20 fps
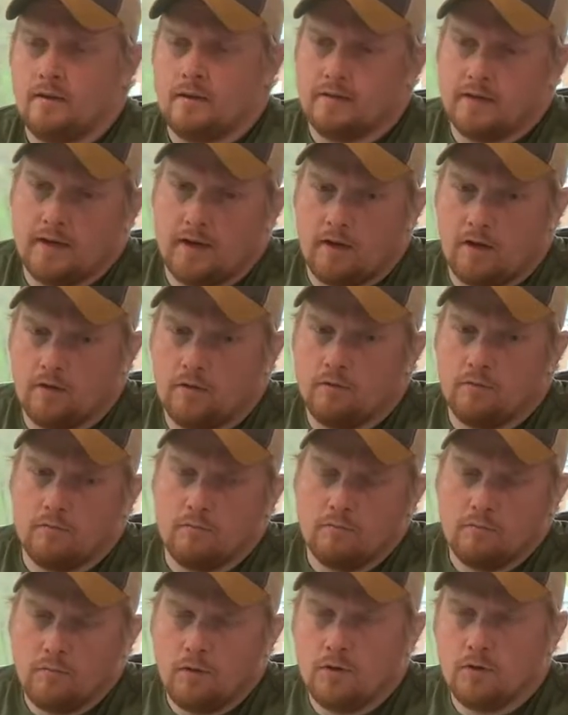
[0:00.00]
Now,
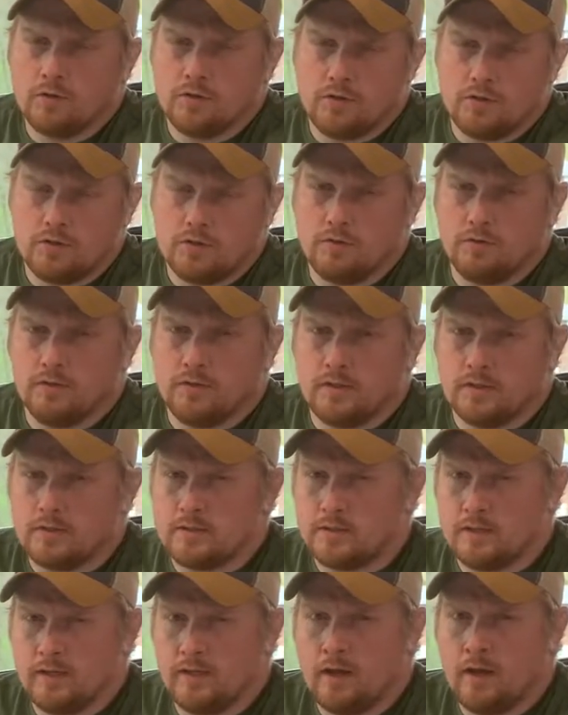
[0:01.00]
most units
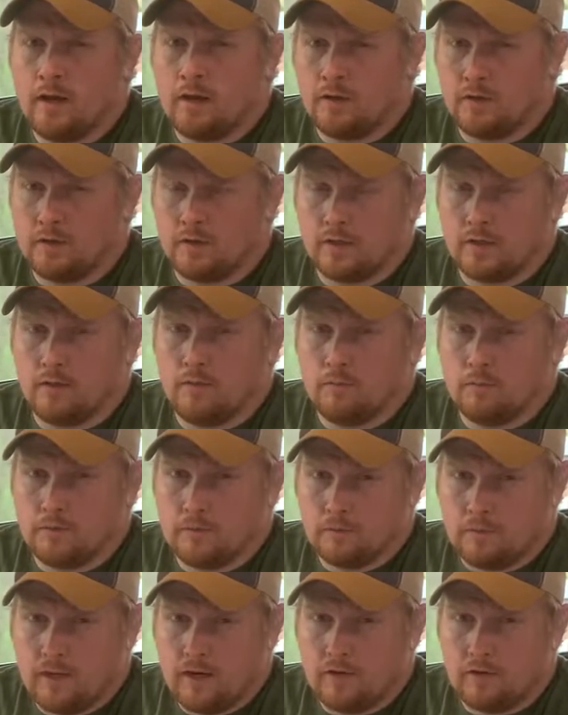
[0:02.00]
today are going to come with a
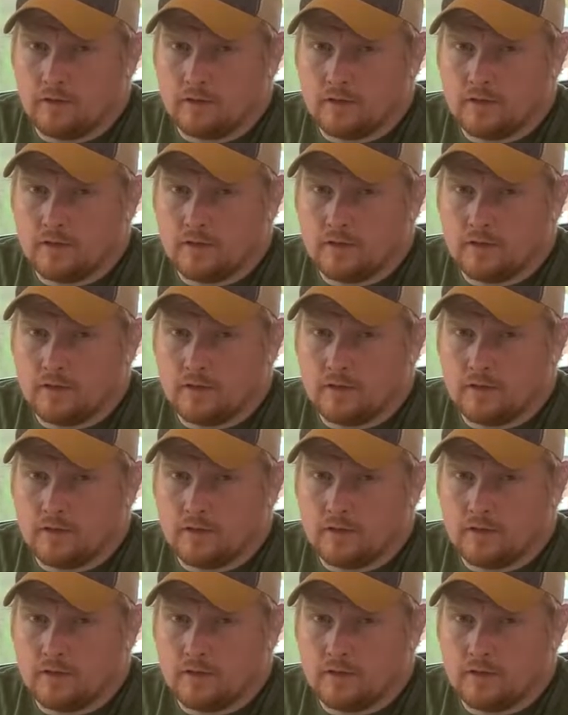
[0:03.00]
power